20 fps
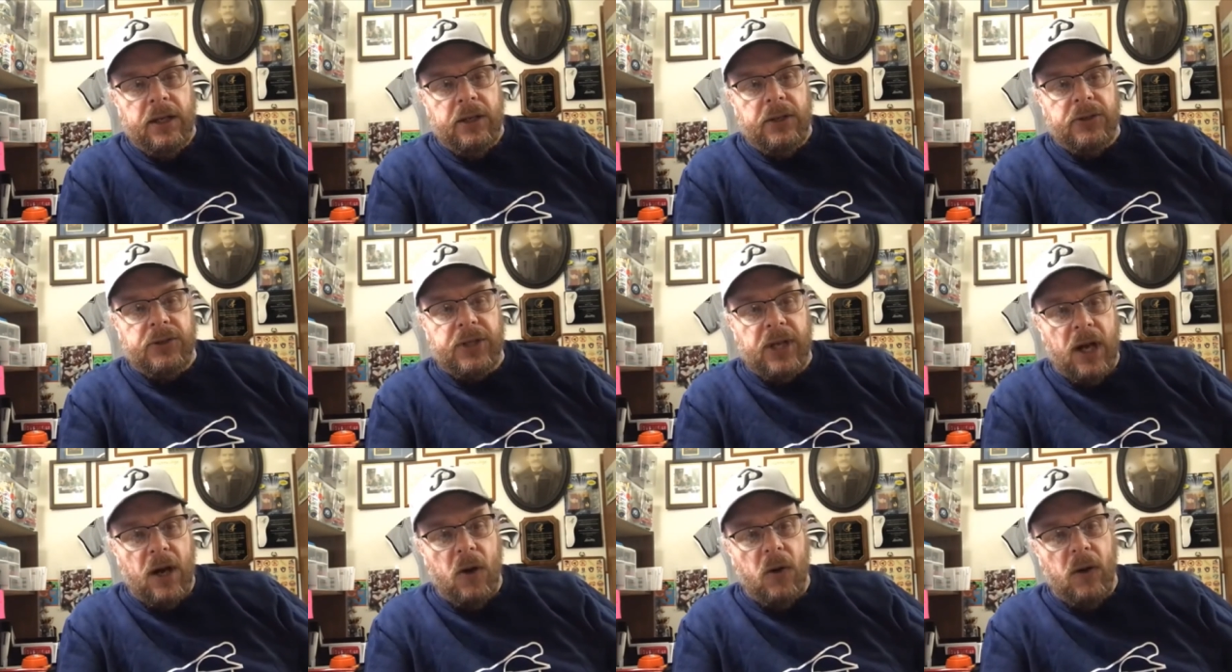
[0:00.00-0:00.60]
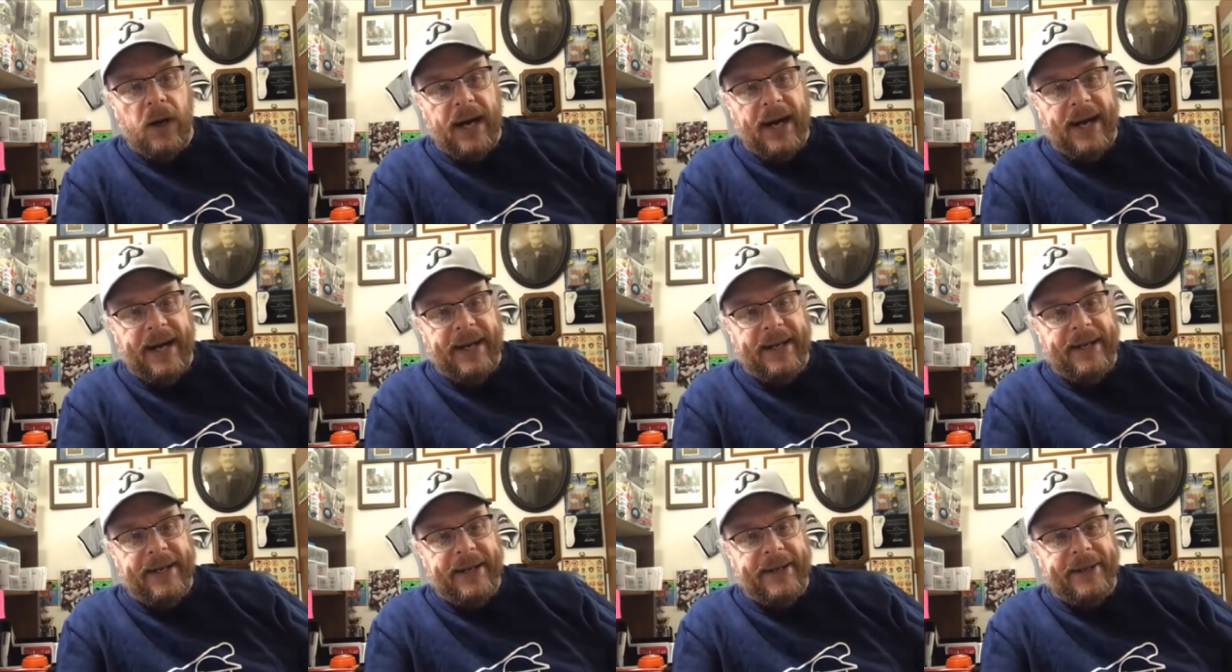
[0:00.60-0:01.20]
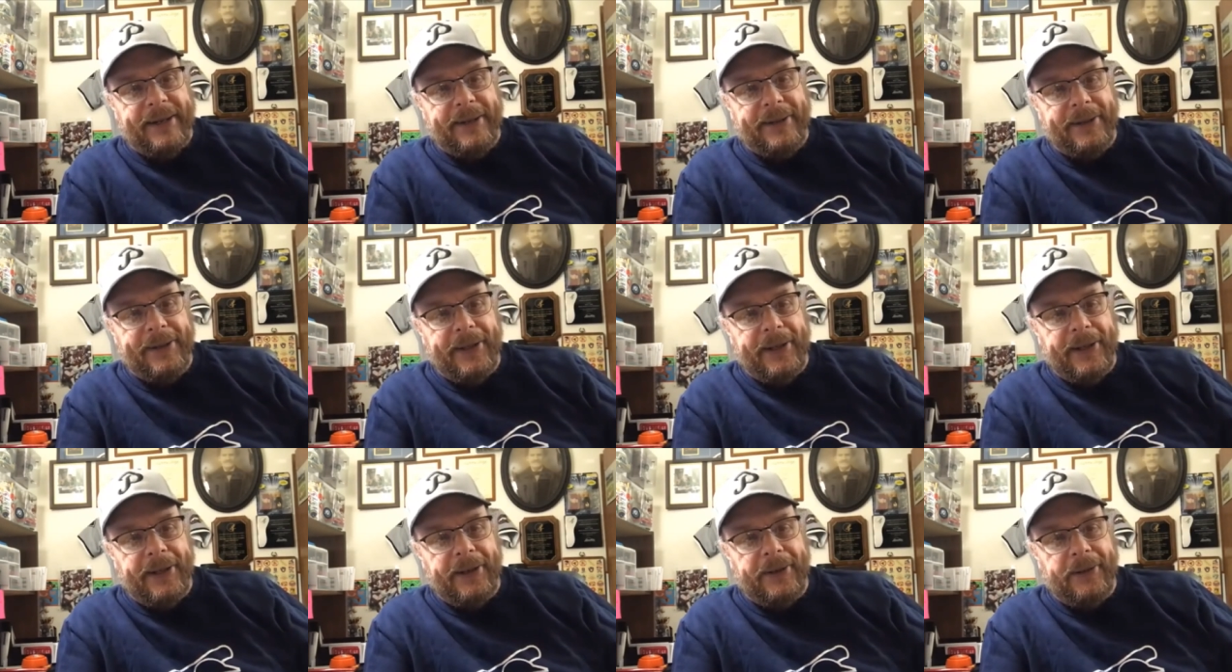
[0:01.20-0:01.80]
So I, uh,
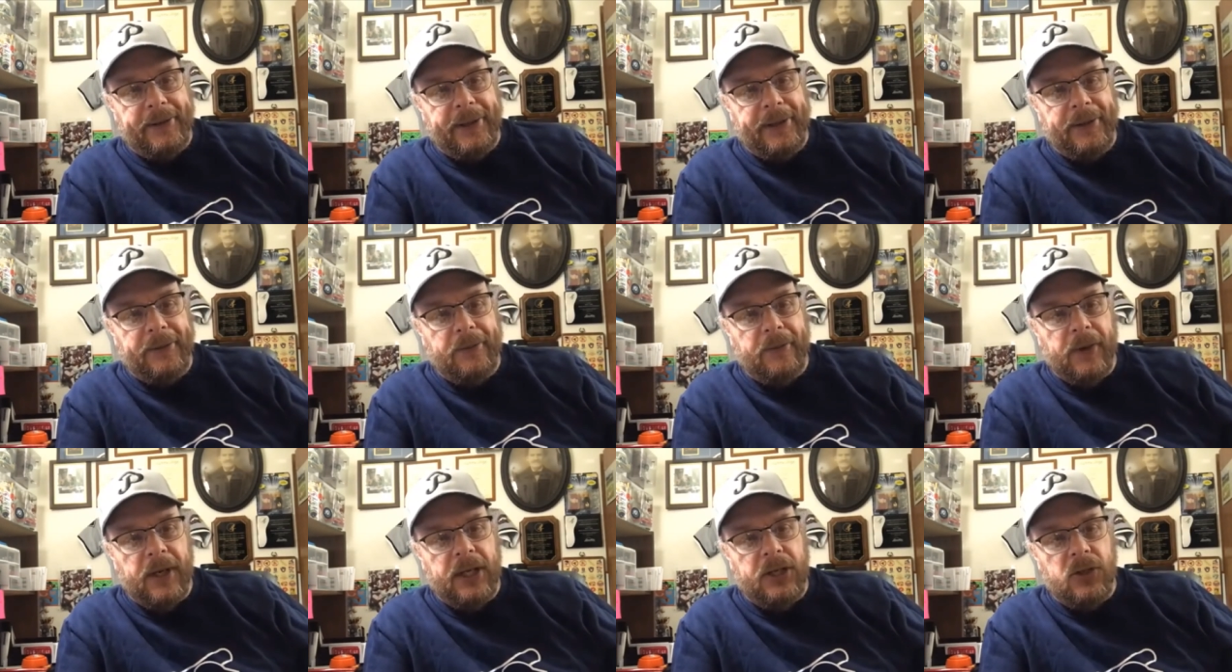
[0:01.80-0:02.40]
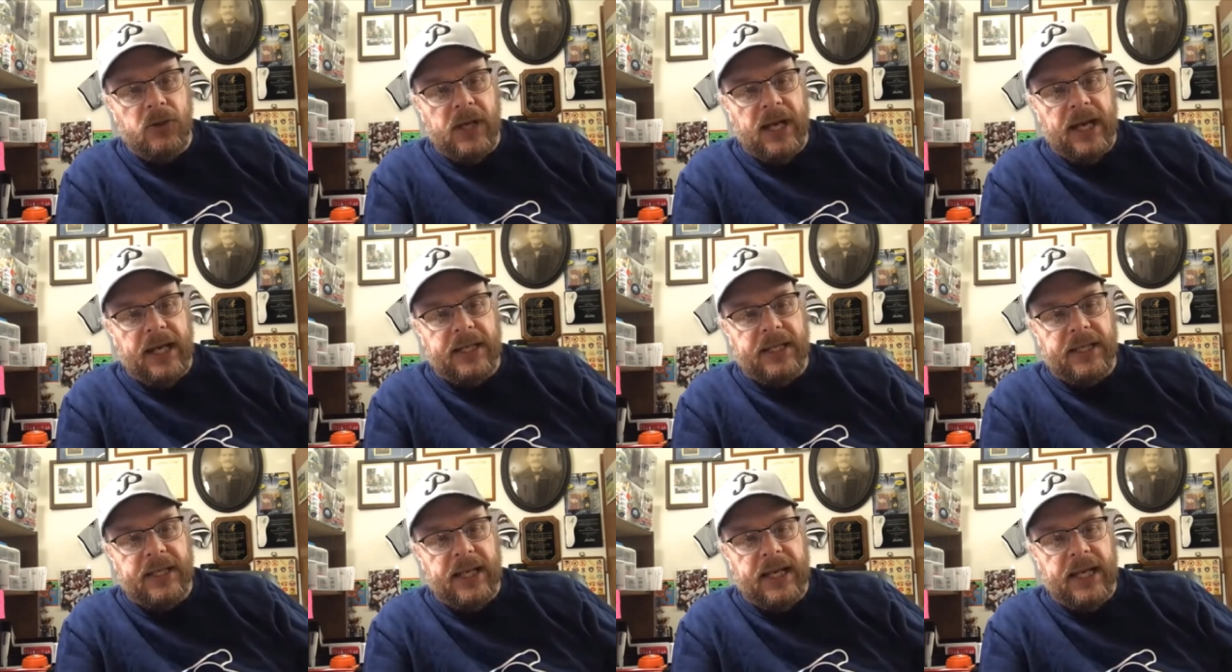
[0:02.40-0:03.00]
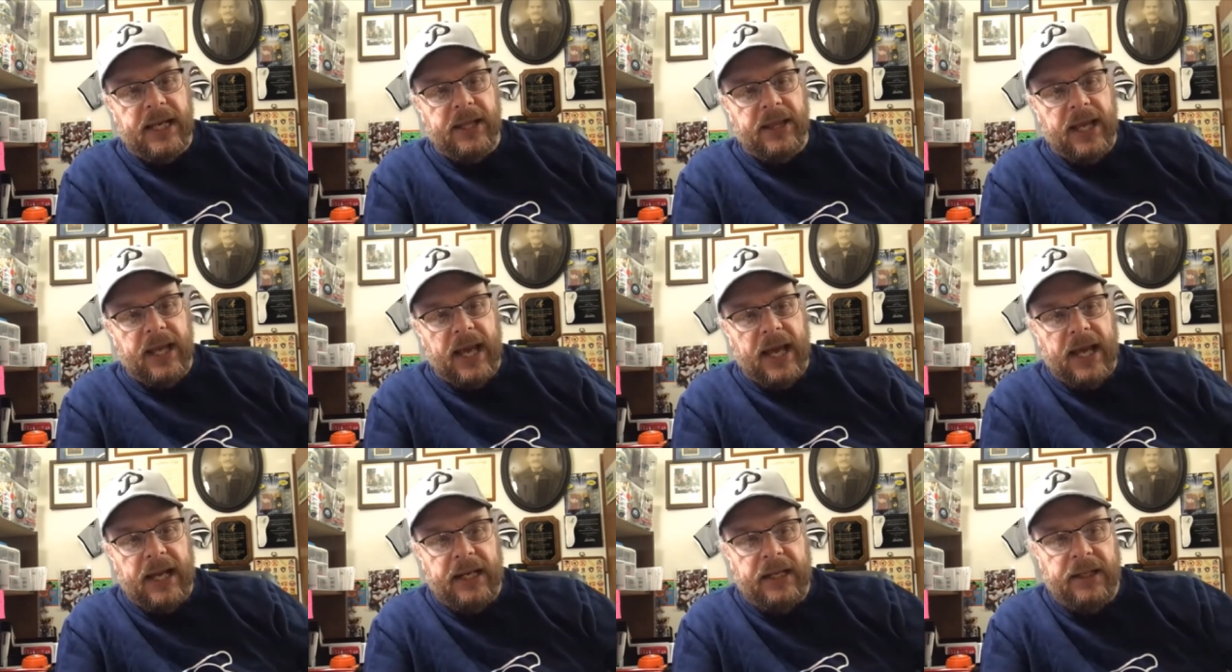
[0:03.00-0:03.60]
you know, what did you guys think of
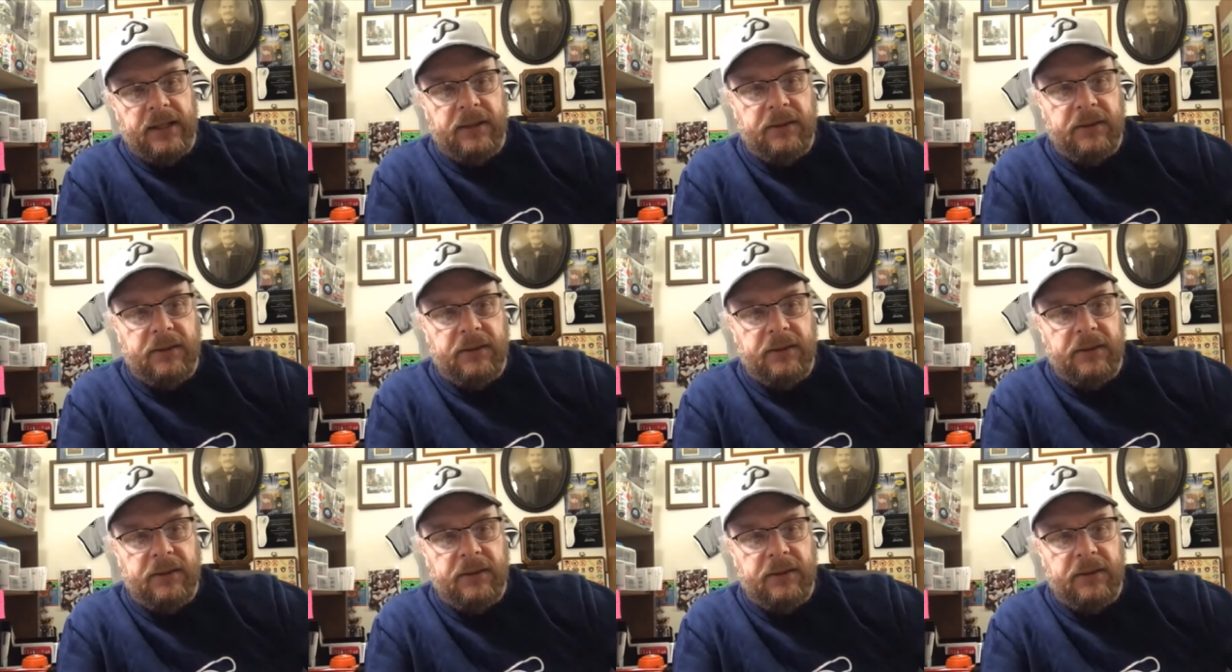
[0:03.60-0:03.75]
that?